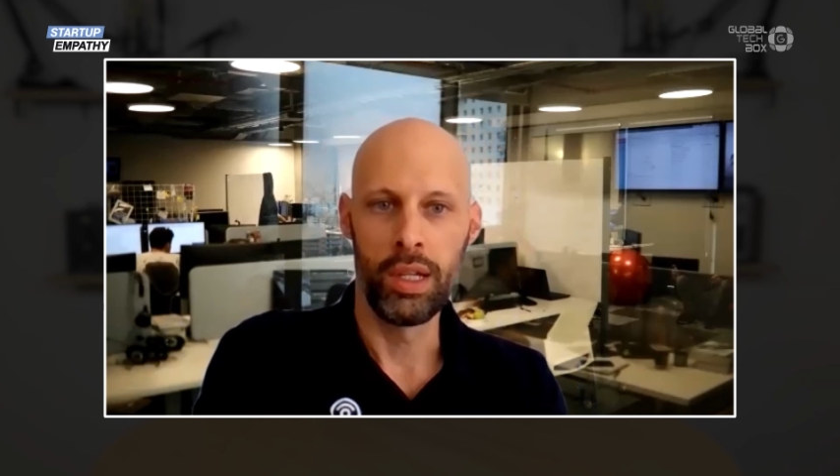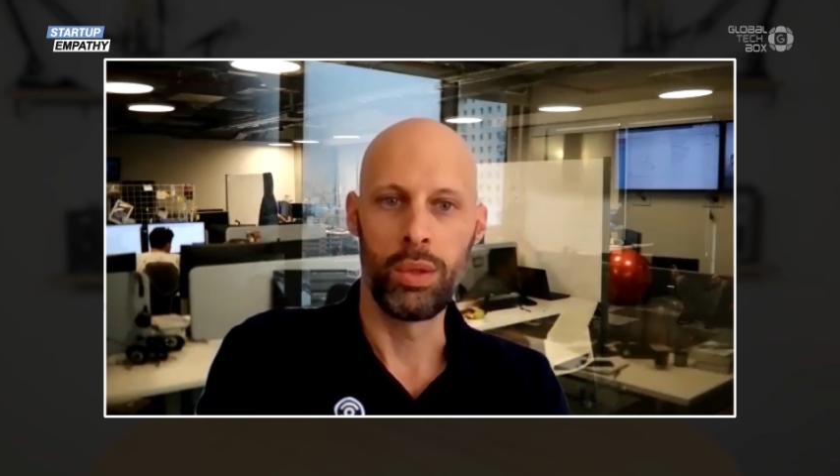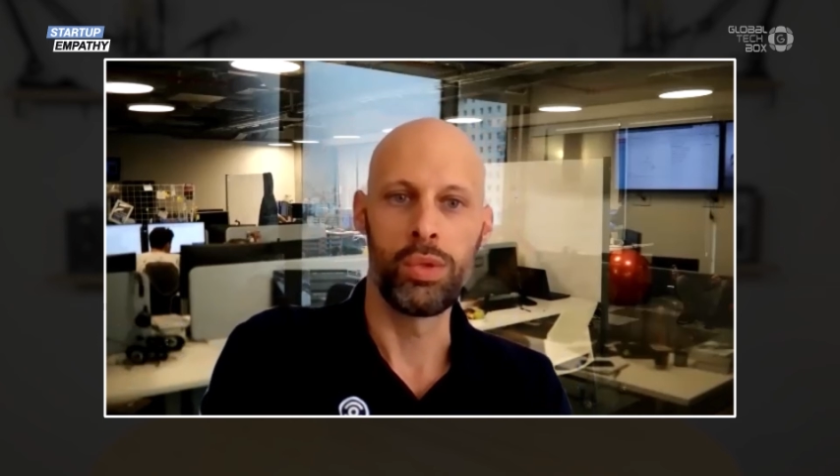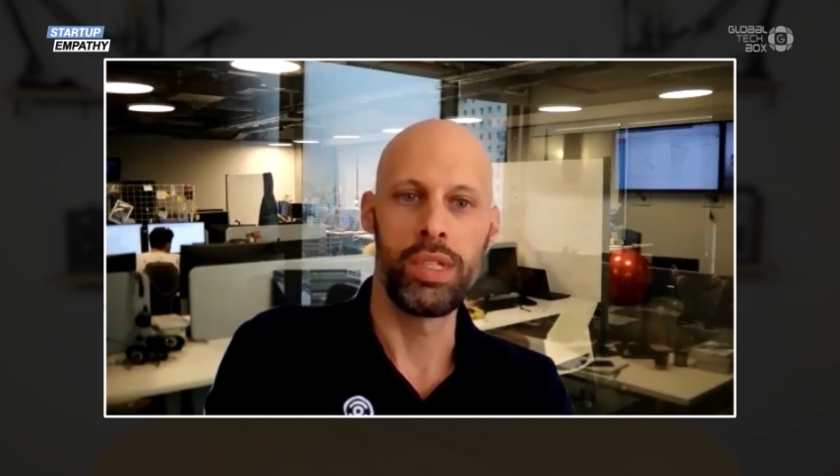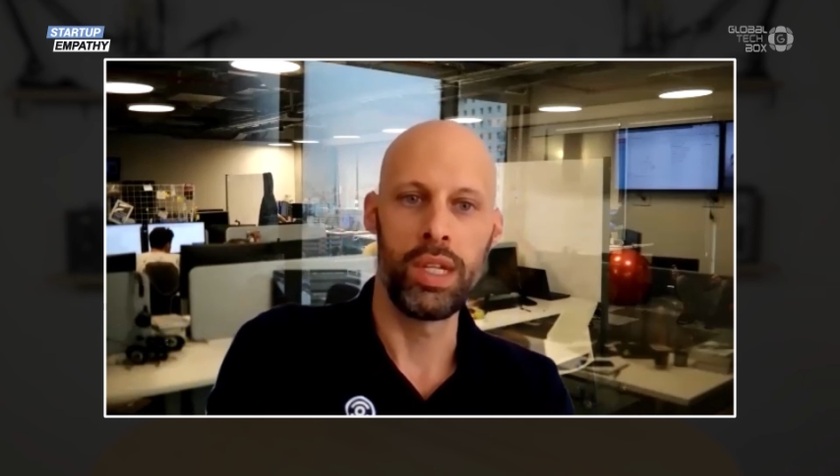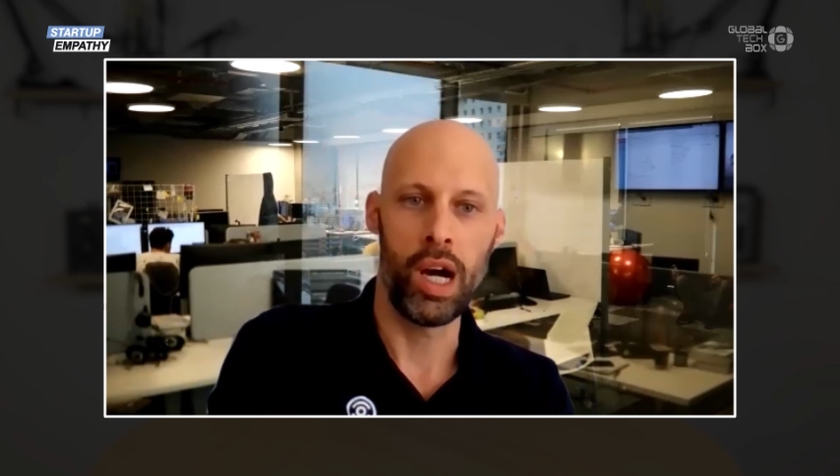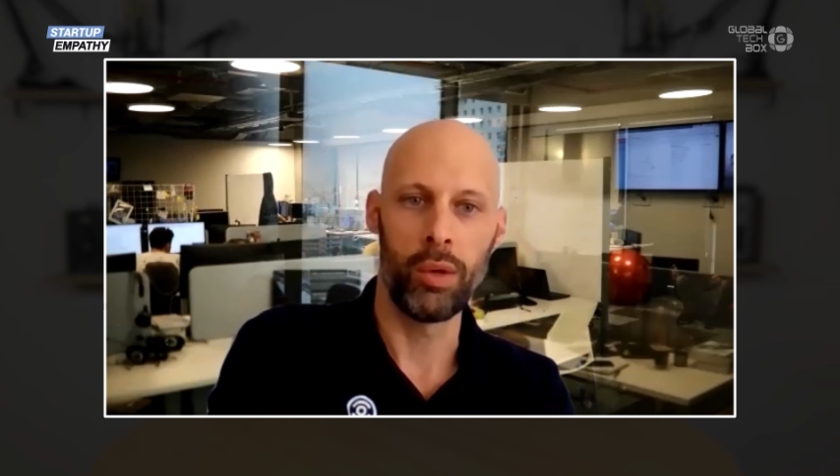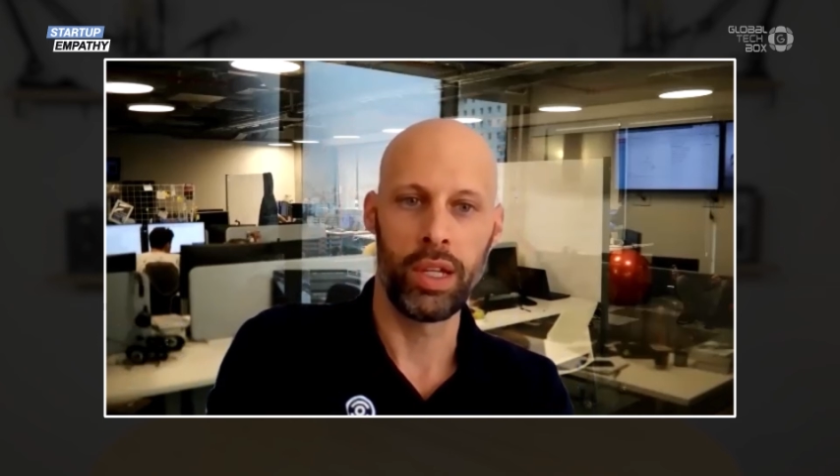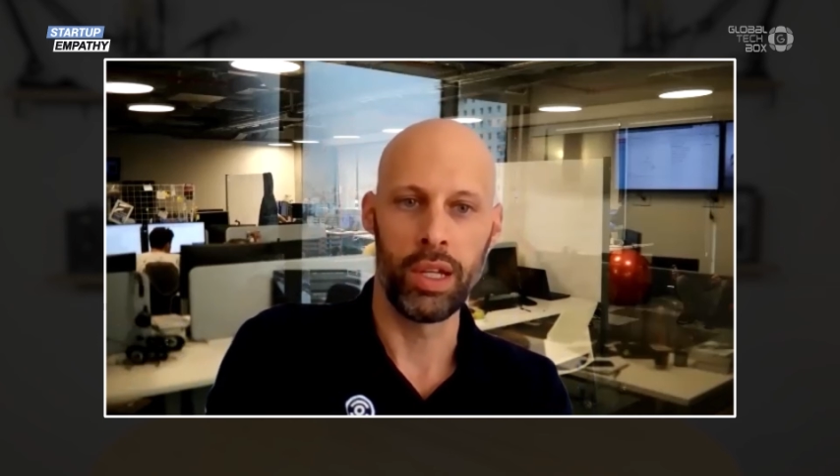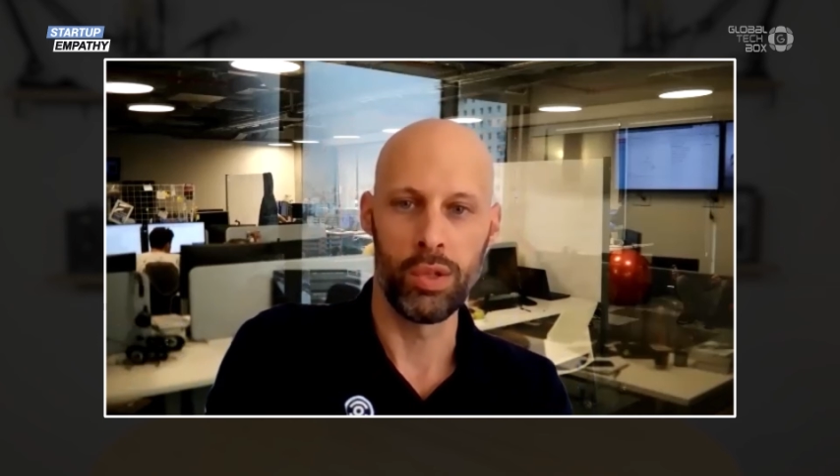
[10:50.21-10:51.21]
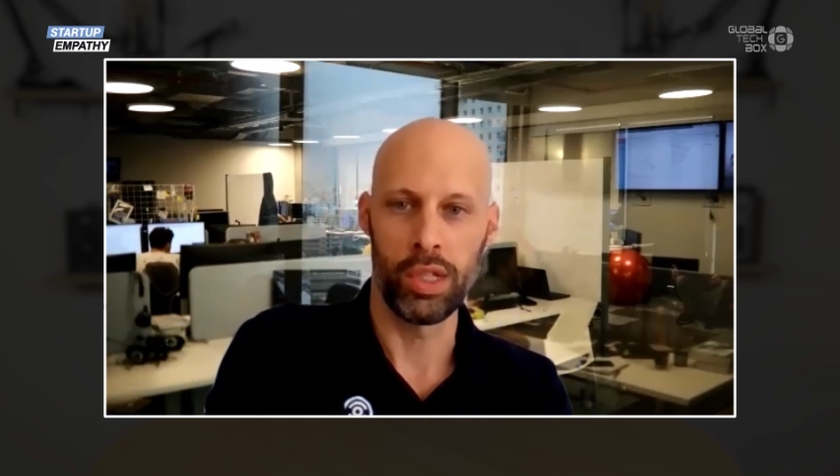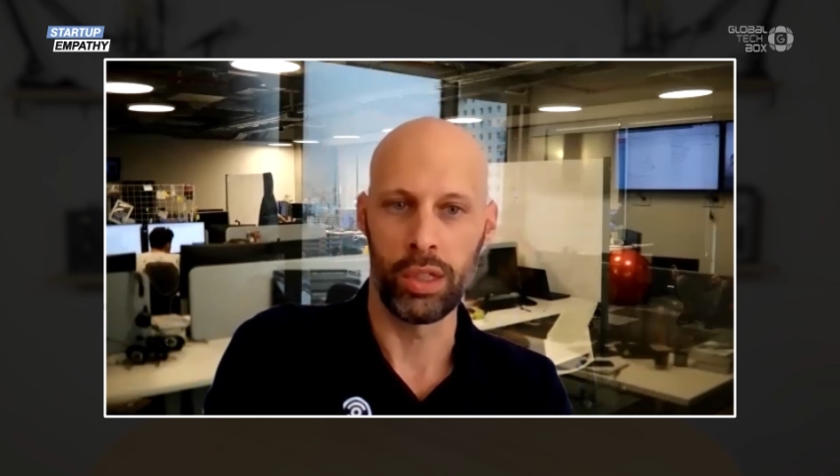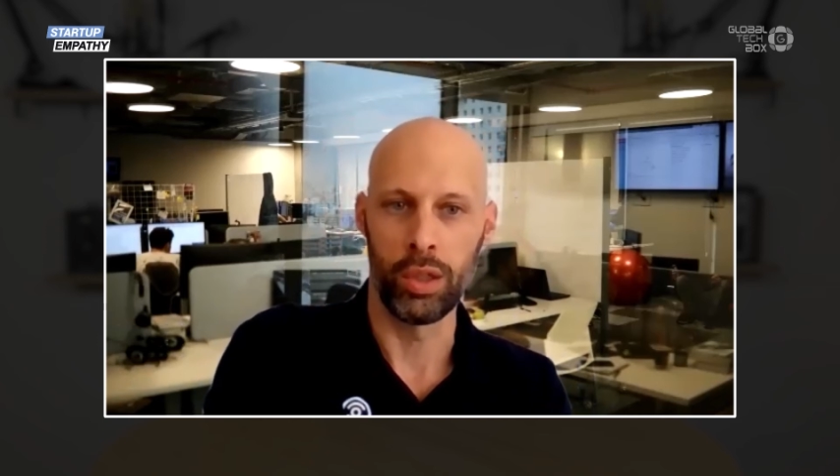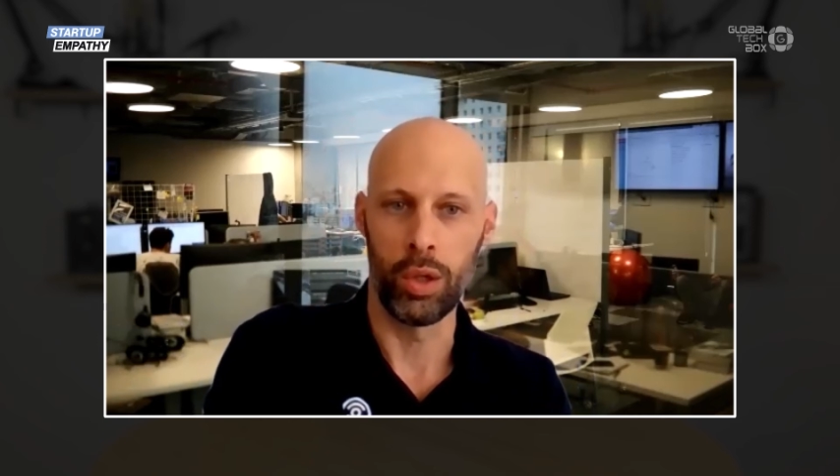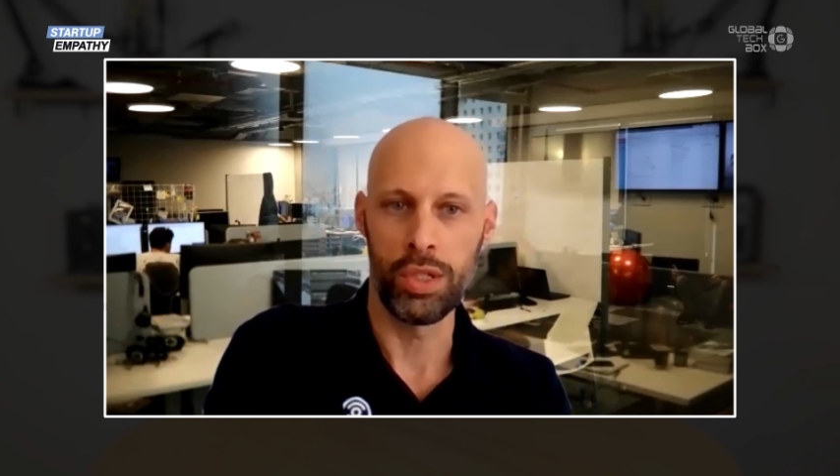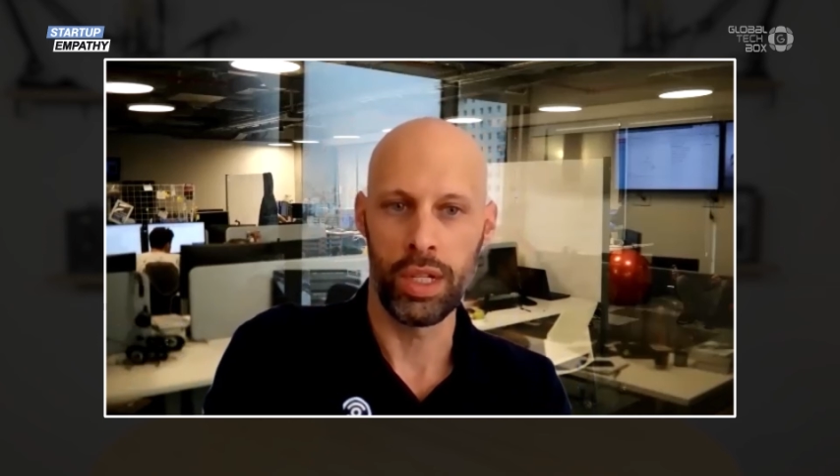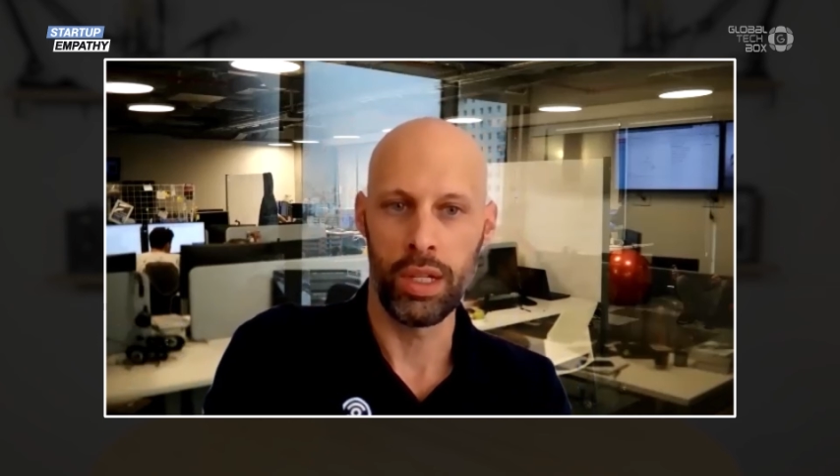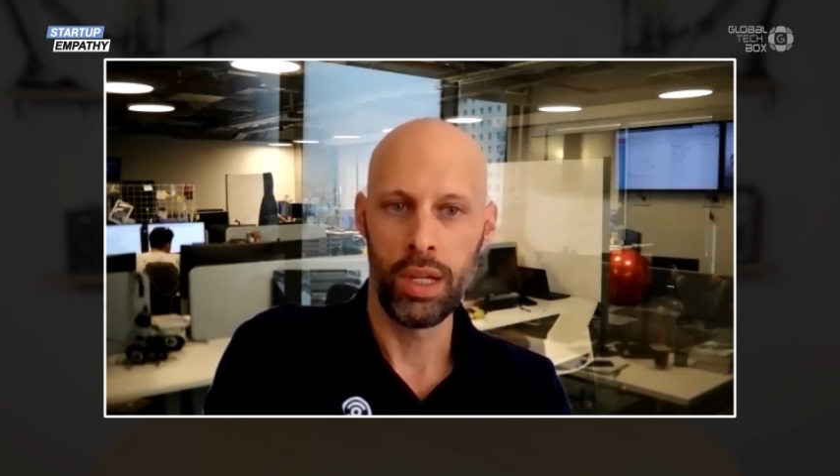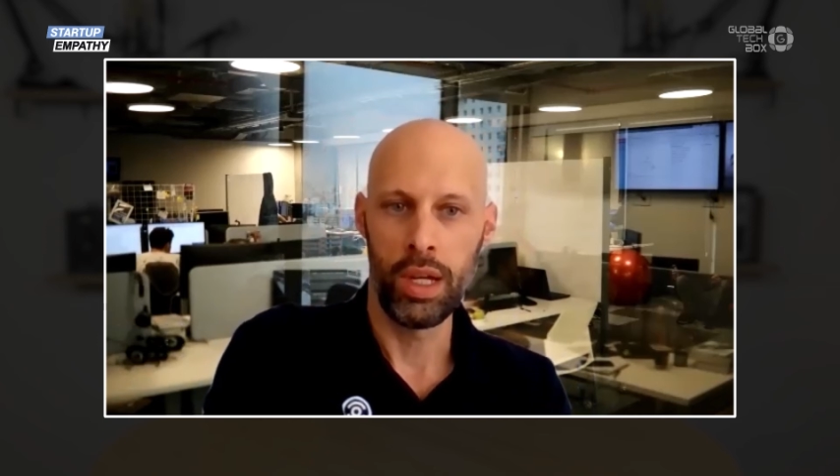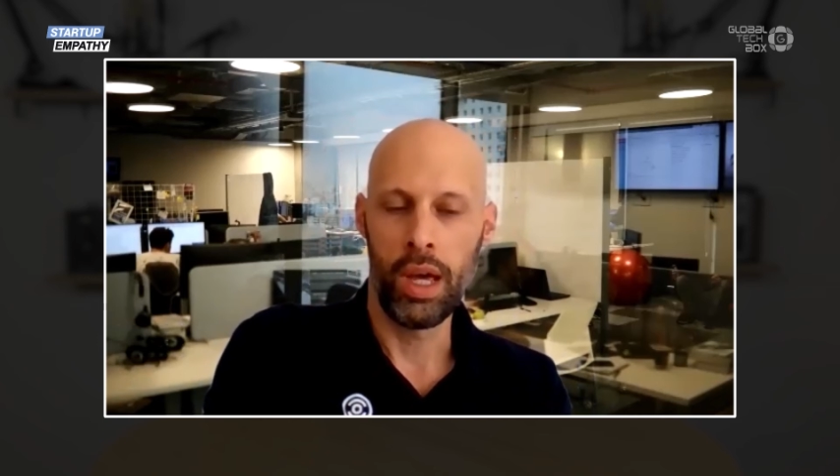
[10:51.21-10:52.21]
to see how they can use the technology.